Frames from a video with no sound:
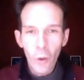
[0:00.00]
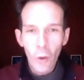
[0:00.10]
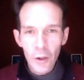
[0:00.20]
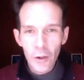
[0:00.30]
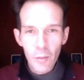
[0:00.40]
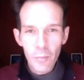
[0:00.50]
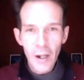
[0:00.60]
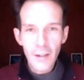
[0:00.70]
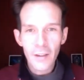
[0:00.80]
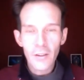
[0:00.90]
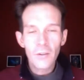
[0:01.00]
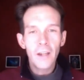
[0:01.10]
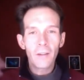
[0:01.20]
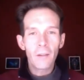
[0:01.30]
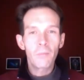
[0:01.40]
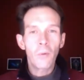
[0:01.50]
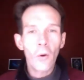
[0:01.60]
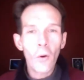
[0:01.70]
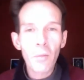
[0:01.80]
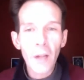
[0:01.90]
in your presence, you take the
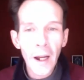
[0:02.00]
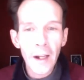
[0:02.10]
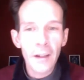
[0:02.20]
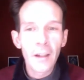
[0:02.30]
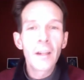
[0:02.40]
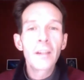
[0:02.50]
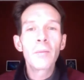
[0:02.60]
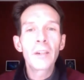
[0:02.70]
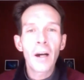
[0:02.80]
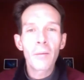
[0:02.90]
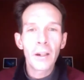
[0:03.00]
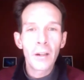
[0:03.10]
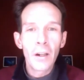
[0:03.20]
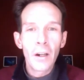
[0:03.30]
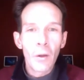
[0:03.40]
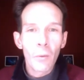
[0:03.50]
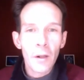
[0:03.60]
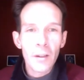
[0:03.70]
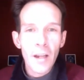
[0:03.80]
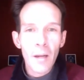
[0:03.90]
whole planet to becoming
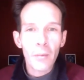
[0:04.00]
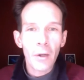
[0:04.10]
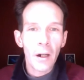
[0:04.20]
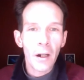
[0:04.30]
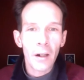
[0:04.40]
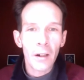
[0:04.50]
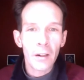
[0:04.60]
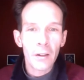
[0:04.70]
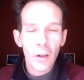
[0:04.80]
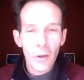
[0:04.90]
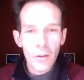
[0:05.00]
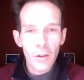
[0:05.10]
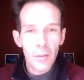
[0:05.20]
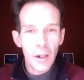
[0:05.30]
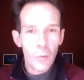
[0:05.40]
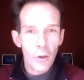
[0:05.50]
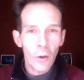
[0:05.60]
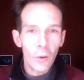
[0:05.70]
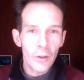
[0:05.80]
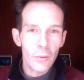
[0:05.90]
one step closer to being more
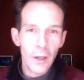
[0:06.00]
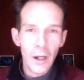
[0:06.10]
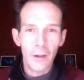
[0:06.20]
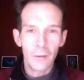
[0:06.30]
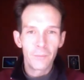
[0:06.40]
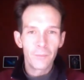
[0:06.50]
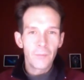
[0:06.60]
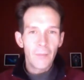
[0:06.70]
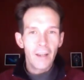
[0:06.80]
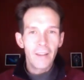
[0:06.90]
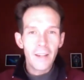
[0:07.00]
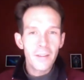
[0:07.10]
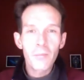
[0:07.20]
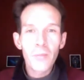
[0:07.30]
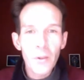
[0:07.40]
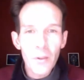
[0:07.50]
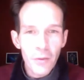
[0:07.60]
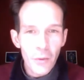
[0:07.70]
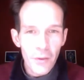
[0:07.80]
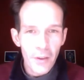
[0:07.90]
whole as well. And that's a
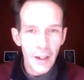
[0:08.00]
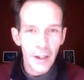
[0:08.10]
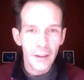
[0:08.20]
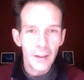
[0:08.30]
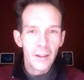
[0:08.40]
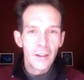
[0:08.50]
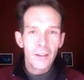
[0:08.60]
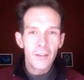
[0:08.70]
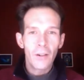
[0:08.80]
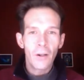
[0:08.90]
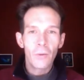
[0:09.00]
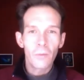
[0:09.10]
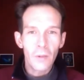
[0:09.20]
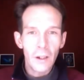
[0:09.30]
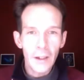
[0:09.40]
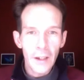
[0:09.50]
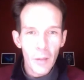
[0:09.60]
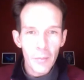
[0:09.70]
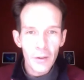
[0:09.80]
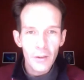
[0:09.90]
beautiful thing. So really,
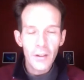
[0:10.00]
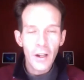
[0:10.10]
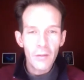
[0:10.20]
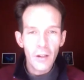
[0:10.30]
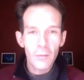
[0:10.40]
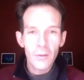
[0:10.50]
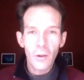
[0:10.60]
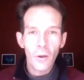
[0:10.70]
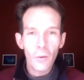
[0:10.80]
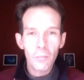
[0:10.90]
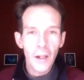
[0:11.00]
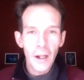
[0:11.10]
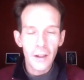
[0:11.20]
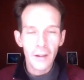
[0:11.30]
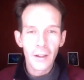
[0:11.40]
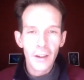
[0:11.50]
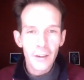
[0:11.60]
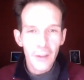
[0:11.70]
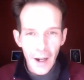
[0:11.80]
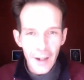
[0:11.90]
helping yourself helps the whole planet.
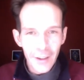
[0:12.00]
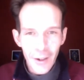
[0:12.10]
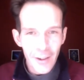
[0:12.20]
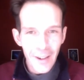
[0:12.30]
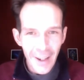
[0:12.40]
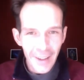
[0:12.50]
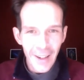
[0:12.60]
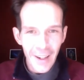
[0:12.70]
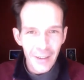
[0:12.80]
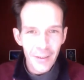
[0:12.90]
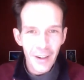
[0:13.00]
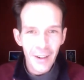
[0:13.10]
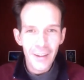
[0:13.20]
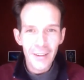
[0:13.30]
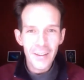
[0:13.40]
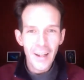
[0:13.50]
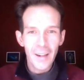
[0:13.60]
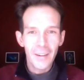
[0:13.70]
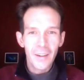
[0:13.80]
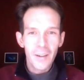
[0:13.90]
Gandhi already had that
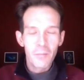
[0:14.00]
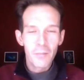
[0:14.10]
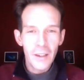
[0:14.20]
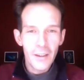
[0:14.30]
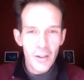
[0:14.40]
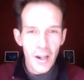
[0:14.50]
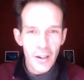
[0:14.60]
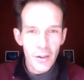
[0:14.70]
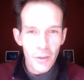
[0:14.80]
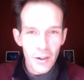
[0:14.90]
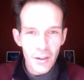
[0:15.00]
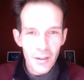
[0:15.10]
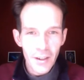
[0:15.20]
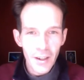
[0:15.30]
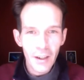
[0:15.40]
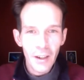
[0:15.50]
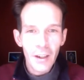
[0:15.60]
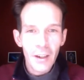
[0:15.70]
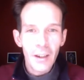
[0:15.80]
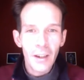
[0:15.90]
set. Be the change you wish to see
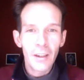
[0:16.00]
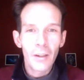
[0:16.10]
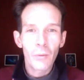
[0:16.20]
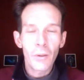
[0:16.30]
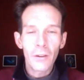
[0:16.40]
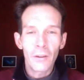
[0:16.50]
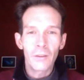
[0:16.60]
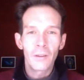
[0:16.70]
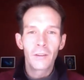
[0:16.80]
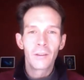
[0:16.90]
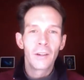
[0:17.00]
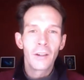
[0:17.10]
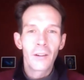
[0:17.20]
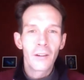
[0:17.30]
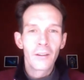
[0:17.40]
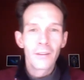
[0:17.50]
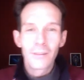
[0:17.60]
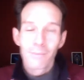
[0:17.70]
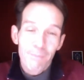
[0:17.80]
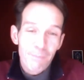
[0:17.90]
in the world.
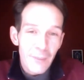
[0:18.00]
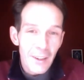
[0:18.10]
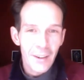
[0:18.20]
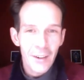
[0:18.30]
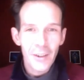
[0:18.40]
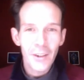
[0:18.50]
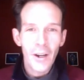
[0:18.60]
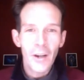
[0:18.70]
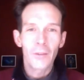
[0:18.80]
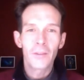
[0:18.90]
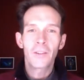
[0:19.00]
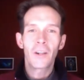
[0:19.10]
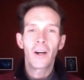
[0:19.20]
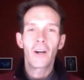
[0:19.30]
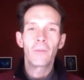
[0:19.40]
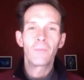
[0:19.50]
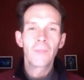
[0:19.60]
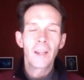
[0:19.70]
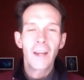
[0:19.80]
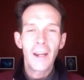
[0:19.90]
There you go. So
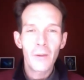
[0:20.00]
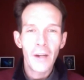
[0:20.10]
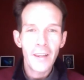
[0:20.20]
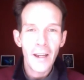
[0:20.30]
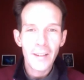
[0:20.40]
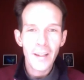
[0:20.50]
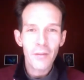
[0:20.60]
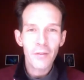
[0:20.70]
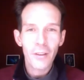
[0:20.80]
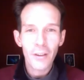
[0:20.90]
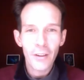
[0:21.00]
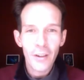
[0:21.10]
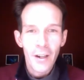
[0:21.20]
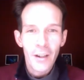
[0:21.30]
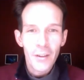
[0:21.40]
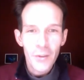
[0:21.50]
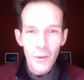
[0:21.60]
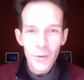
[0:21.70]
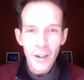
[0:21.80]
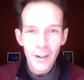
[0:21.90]
anyway, that's it for
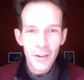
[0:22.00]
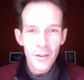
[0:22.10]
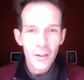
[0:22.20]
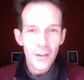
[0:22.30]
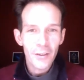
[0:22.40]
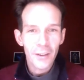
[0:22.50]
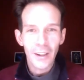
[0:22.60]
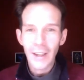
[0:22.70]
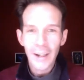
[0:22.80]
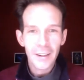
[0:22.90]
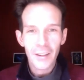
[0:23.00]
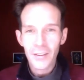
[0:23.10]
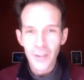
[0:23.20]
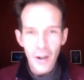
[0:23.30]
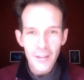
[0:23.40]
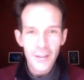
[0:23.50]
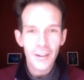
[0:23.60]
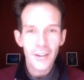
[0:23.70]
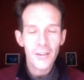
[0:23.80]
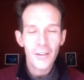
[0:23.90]
soul signatures, galactic star
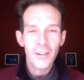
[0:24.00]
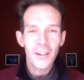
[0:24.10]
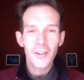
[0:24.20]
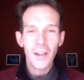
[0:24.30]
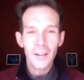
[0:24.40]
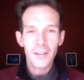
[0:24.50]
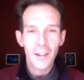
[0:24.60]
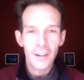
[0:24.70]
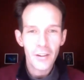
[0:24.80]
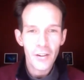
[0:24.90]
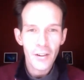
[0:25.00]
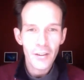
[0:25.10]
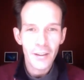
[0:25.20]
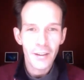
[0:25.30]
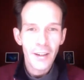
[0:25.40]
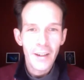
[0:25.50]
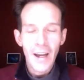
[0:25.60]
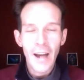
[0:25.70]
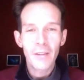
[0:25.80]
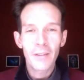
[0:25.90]
signatures, and angelic signatures, and
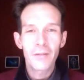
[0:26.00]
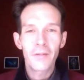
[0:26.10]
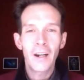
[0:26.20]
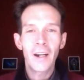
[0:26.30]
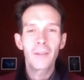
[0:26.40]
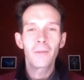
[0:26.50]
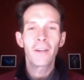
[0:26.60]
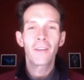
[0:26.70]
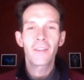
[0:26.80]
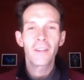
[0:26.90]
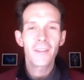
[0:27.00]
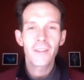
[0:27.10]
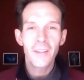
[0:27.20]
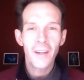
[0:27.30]
having fun with this